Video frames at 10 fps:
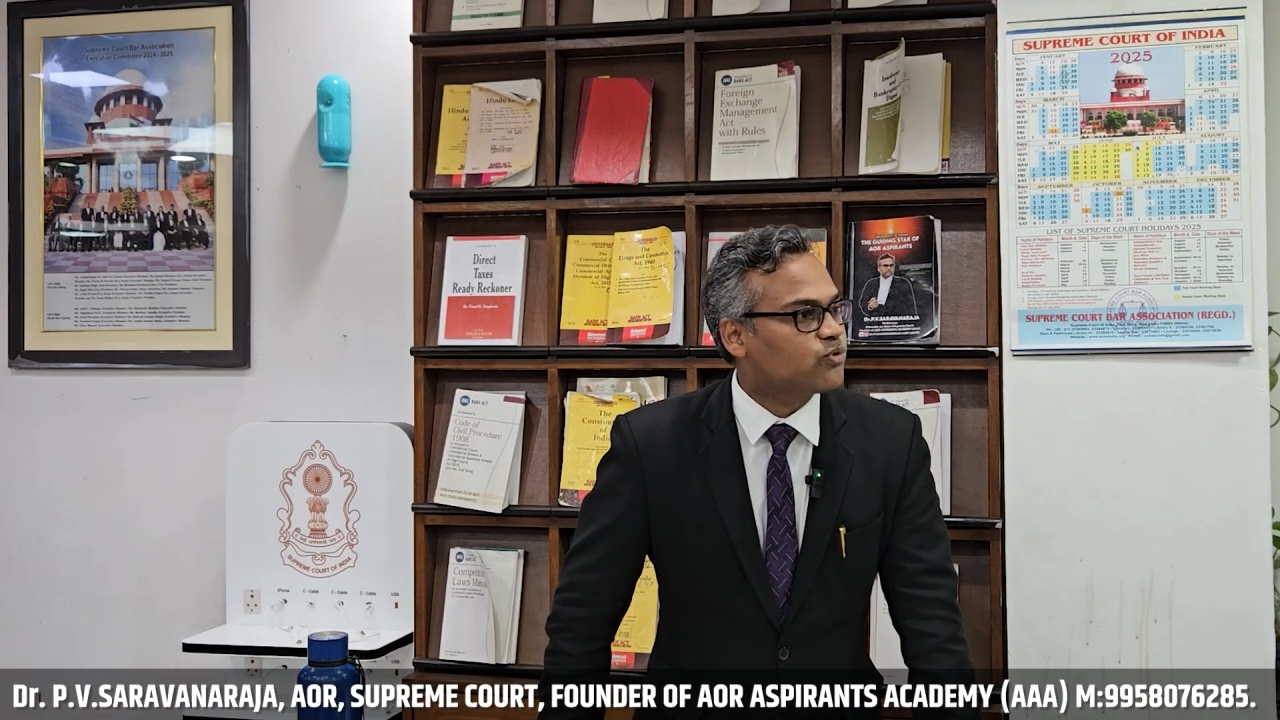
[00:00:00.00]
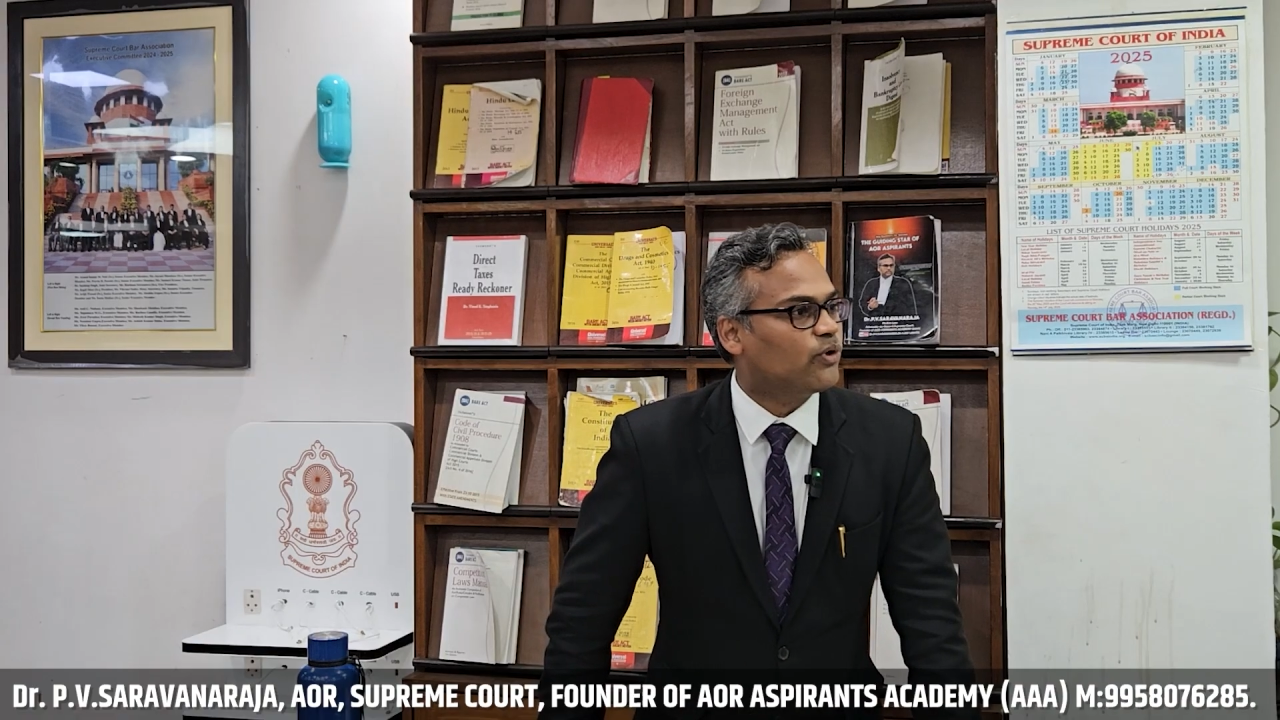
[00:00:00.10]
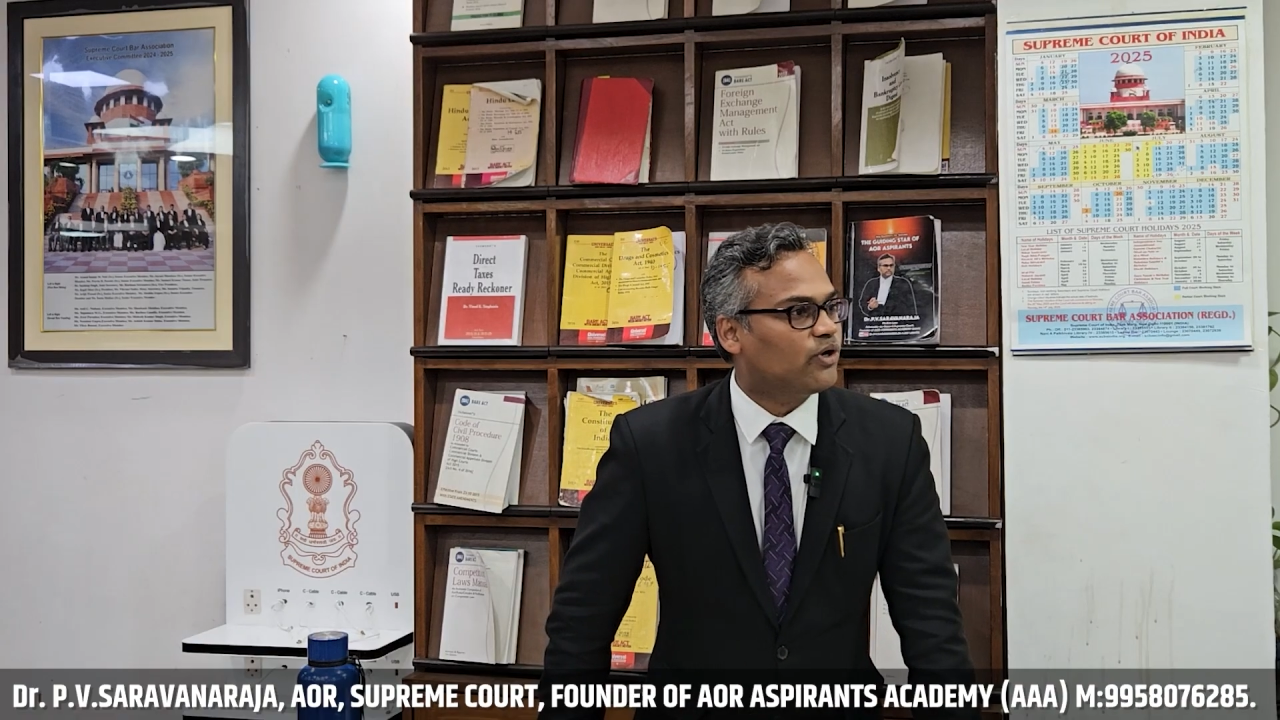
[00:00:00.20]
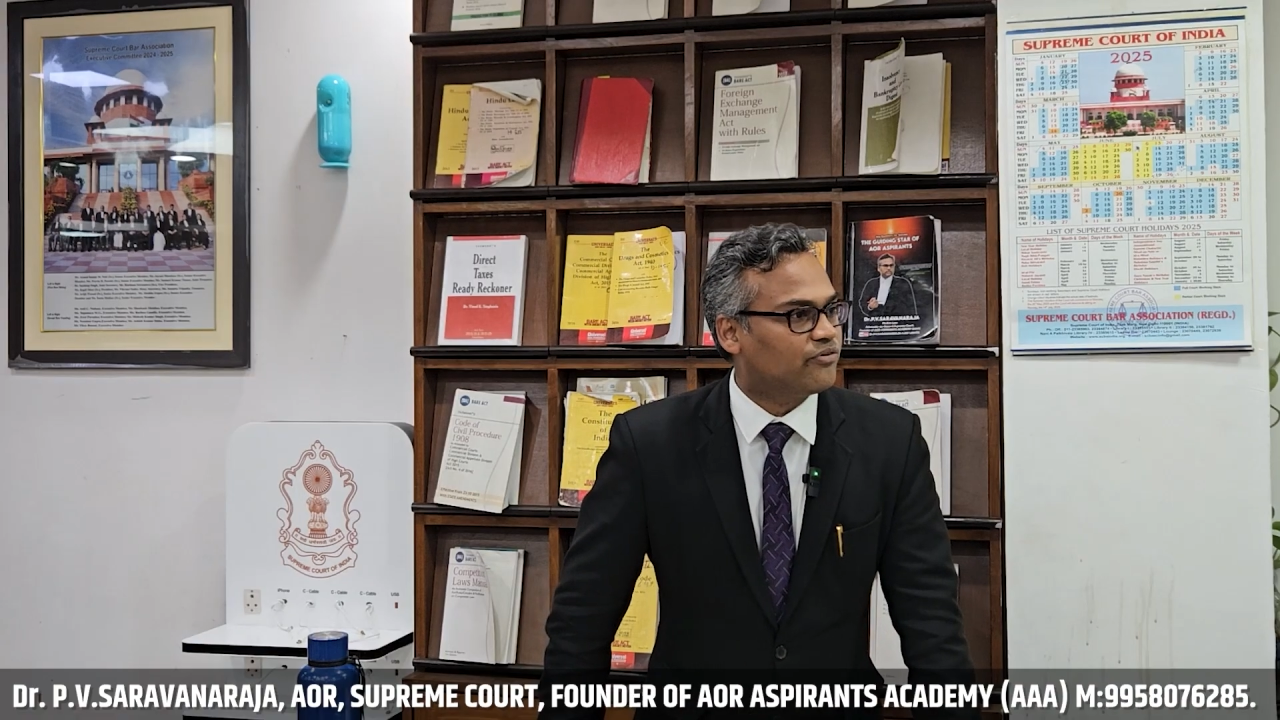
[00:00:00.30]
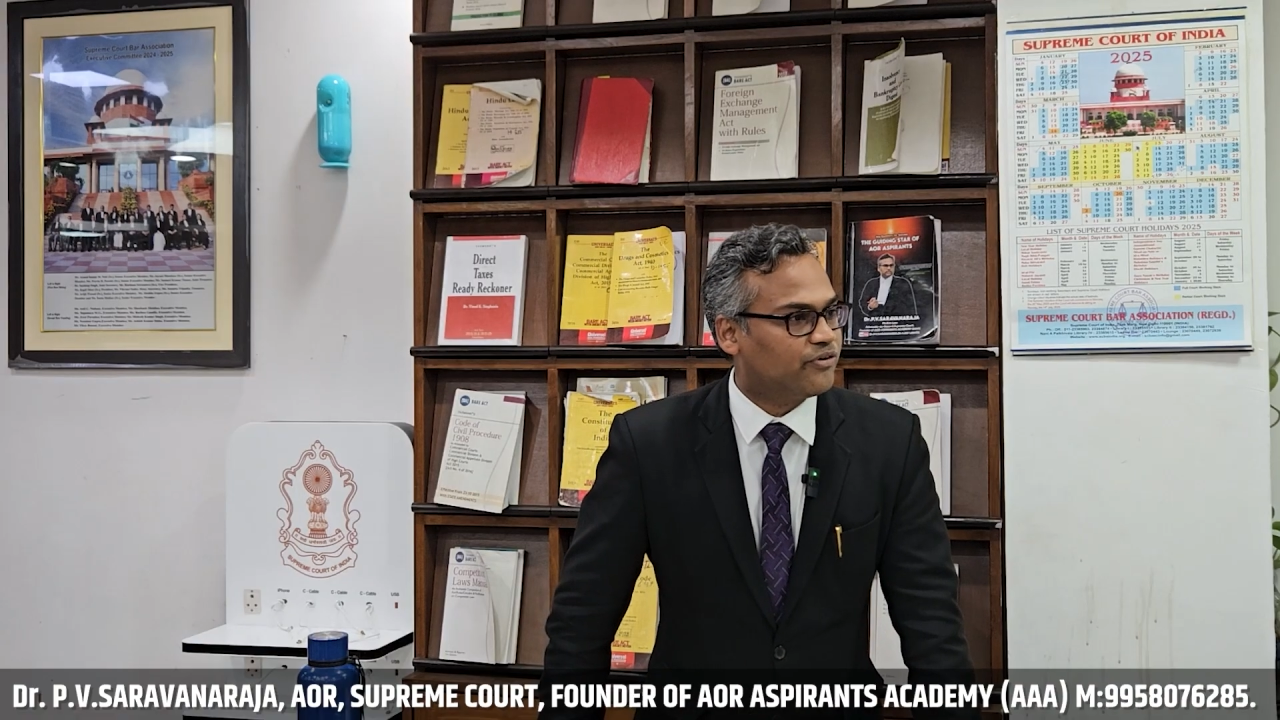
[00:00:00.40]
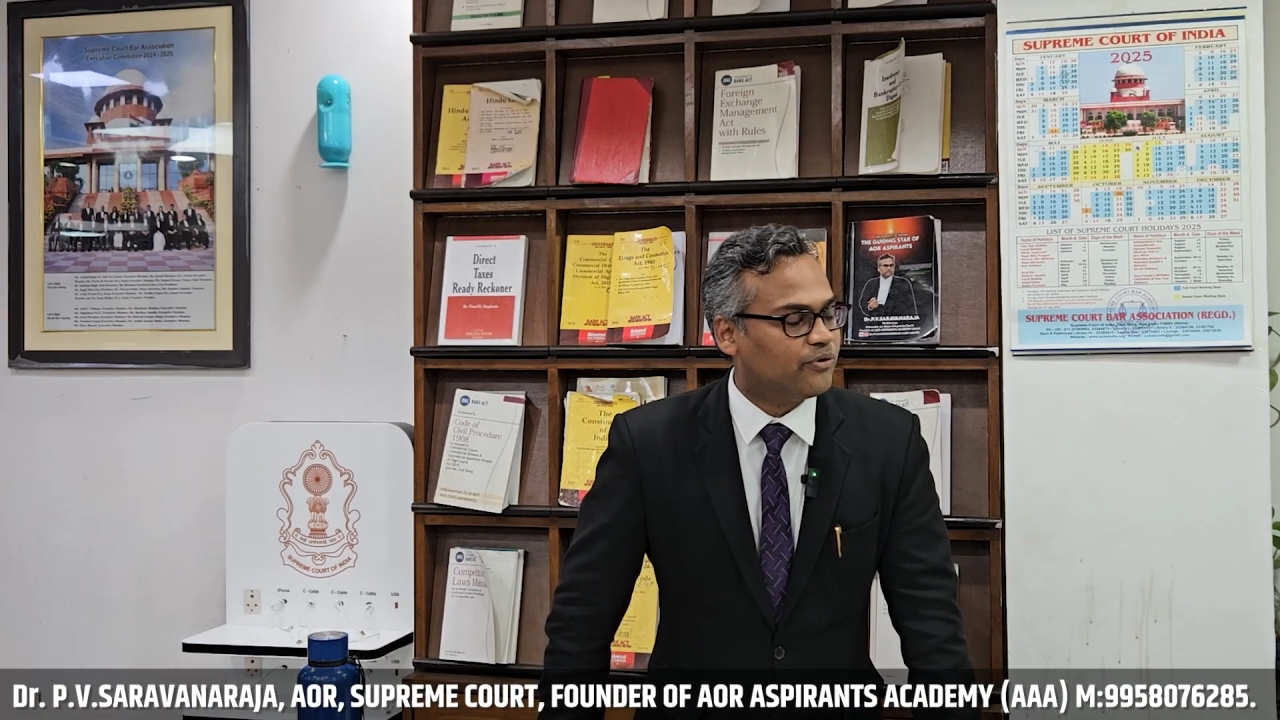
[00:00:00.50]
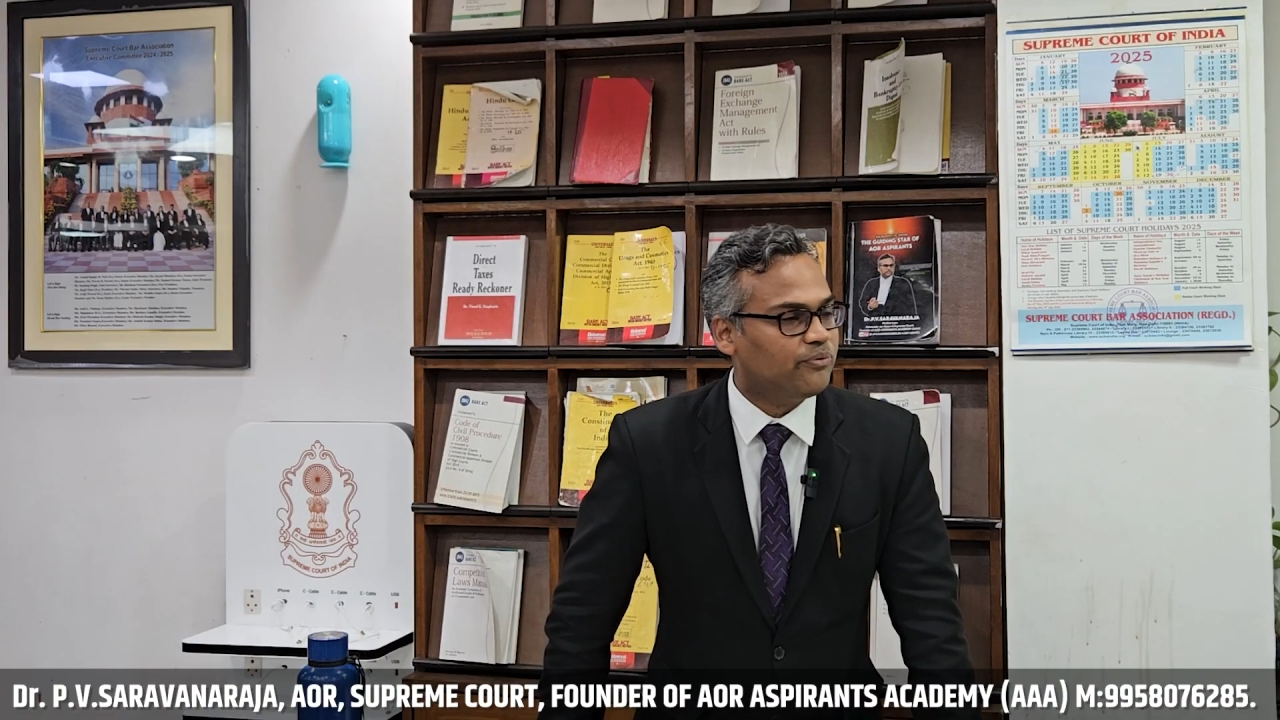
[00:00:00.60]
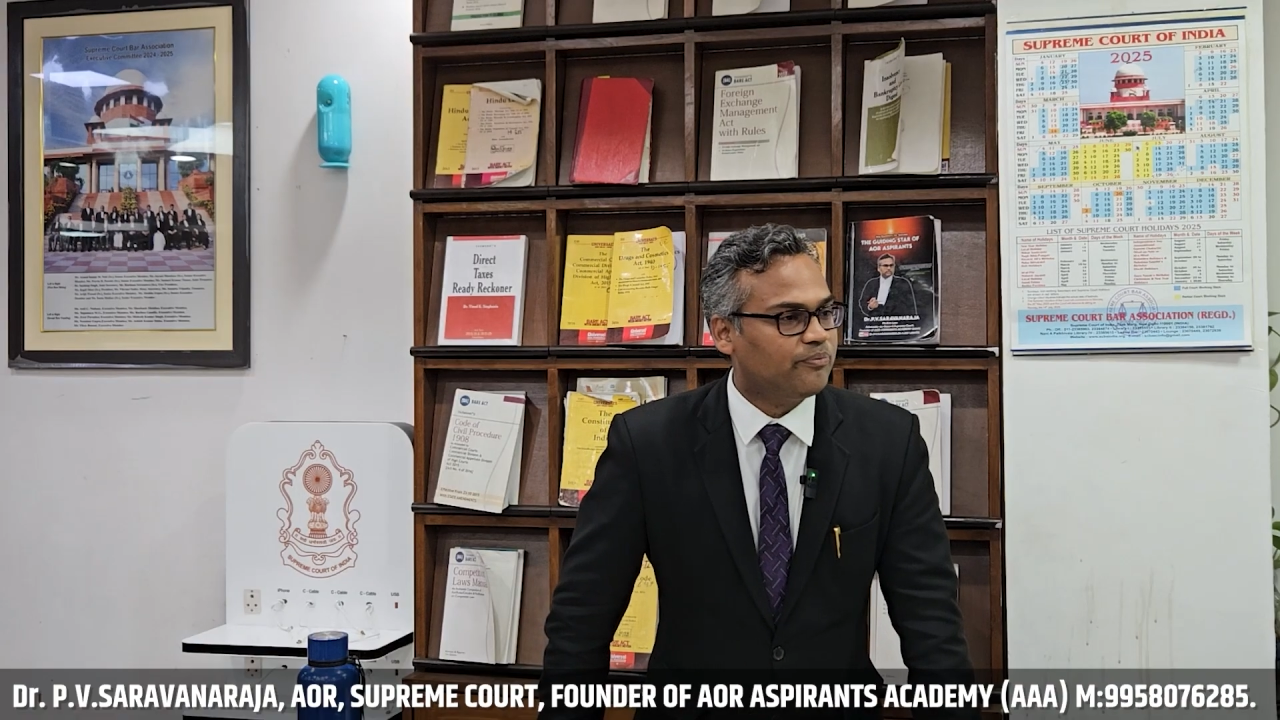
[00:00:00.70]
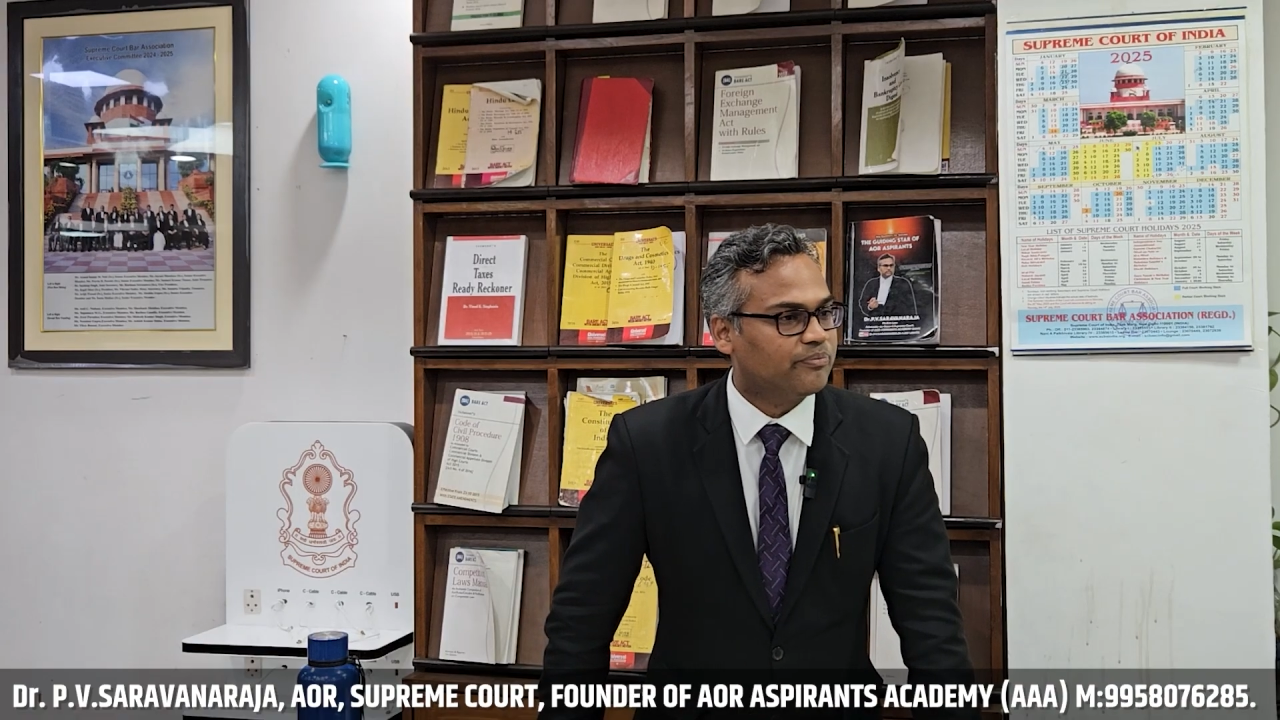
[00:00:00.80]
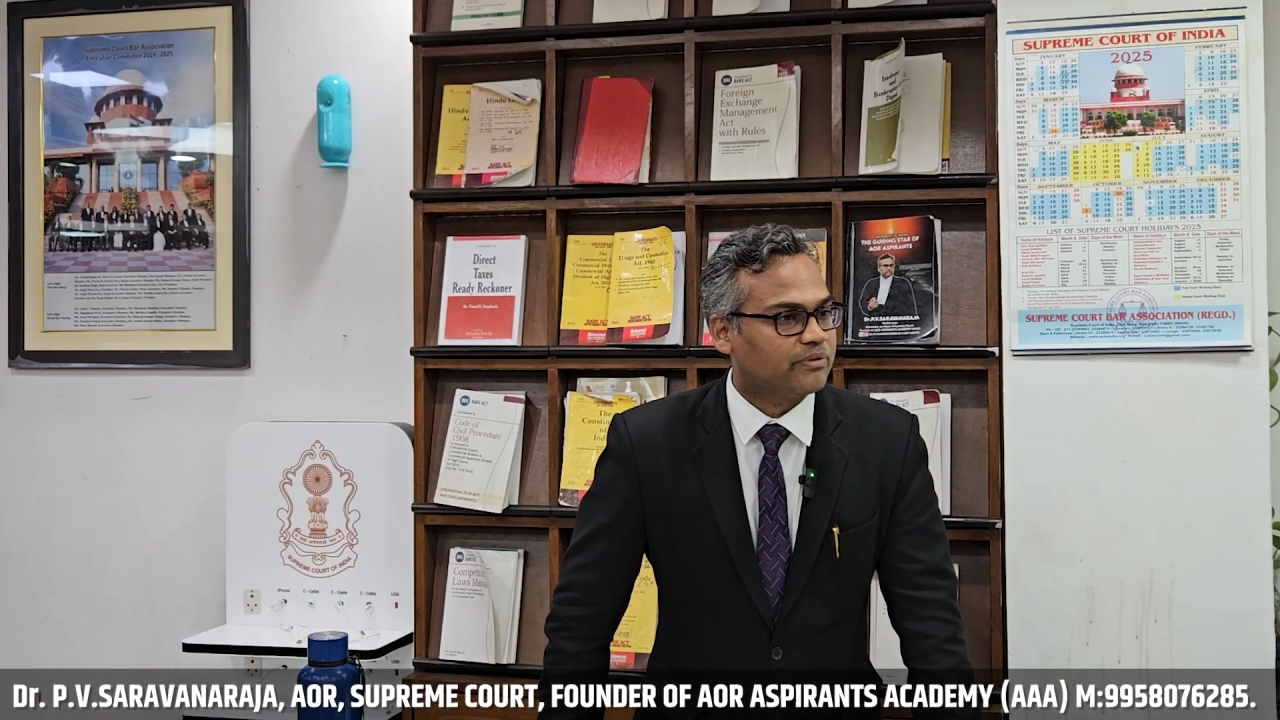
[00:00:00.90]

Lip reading: one of you